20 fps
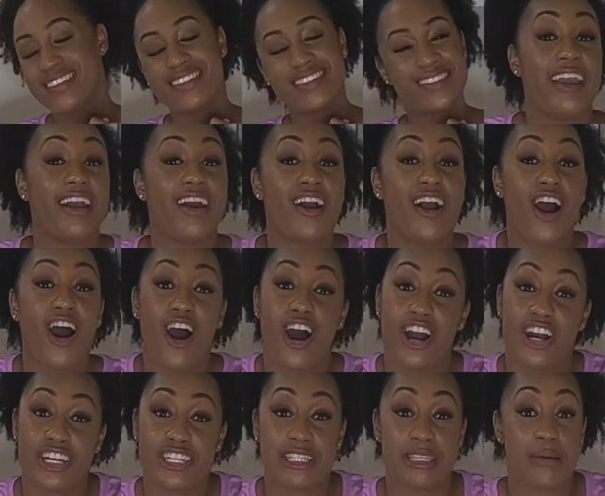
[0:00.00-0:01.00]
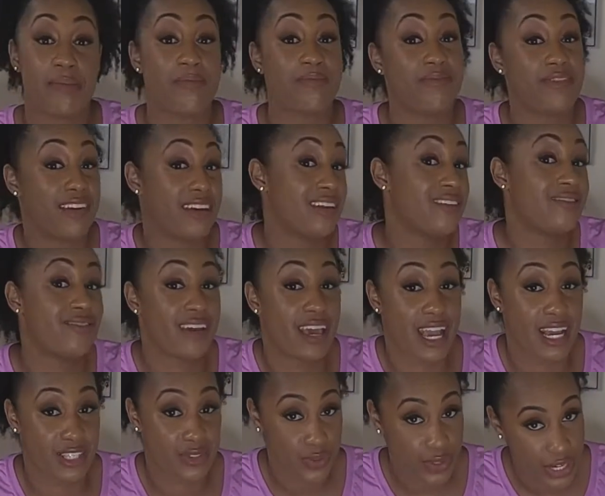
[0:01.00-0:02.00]
Here are some fun
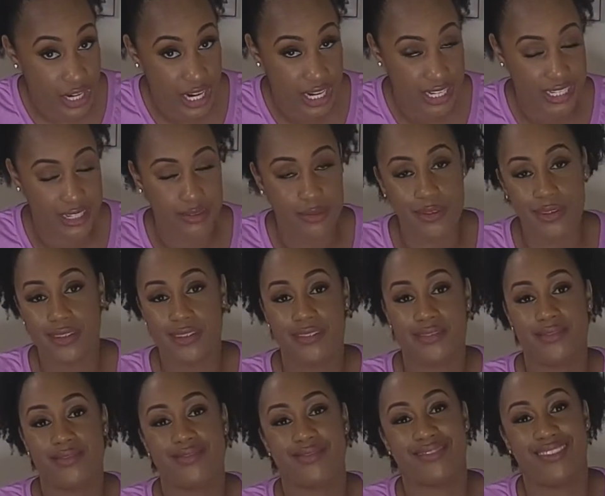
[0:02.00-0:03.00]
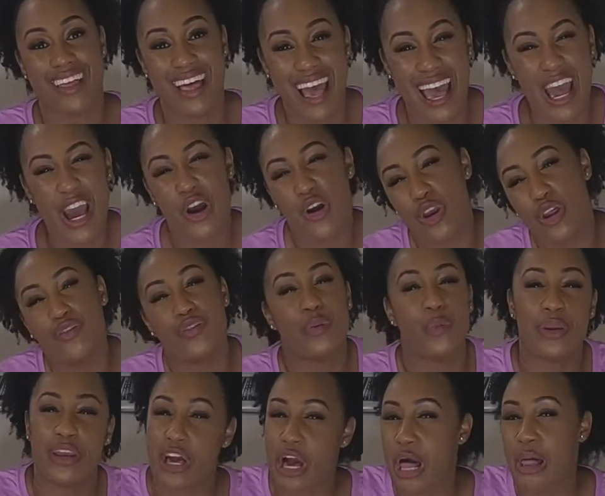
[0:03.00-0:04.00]
facts regarding, well, I don't know if you
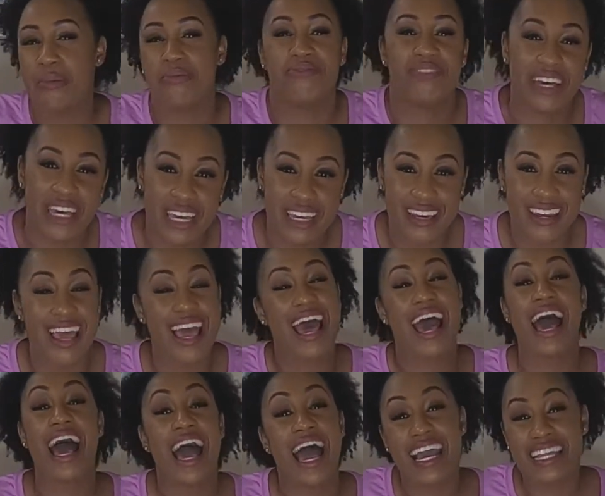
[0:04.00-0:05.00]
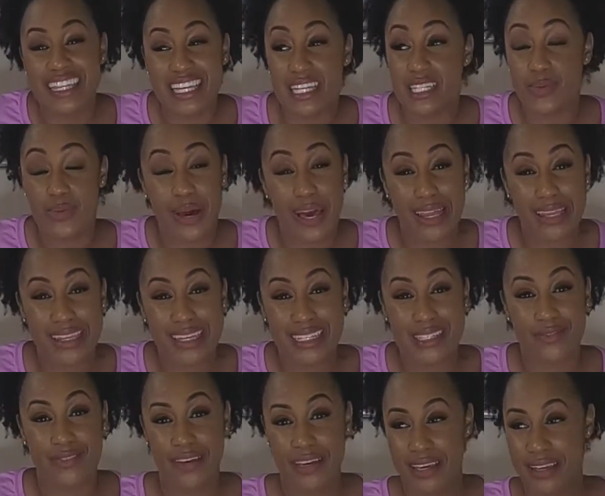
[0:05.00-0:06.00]
want to call them fun. I think
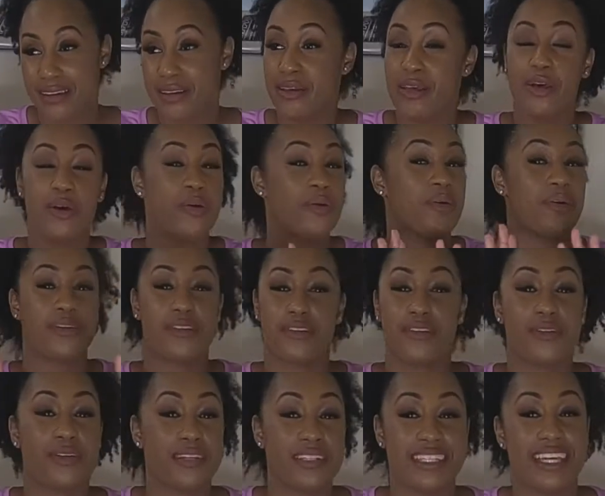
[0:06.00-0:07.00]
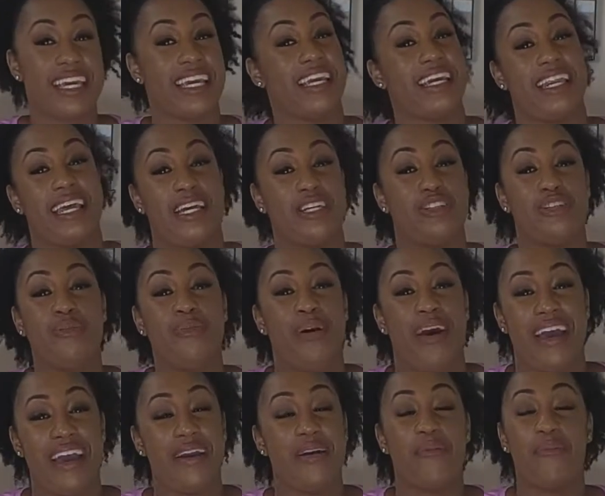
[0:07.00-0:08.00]
swaddling's fun. You can take it as you
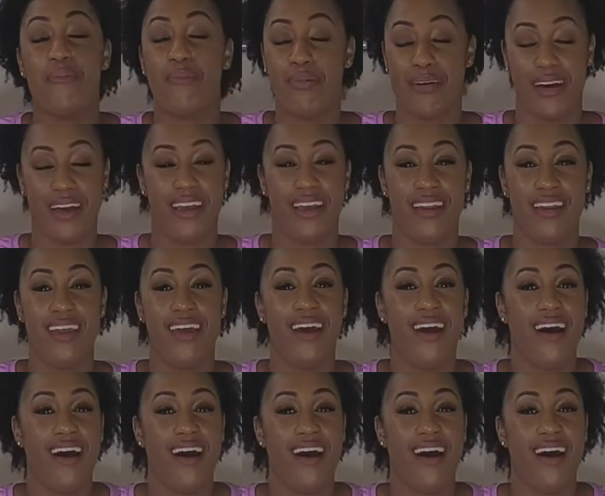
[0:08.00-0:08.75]
may, but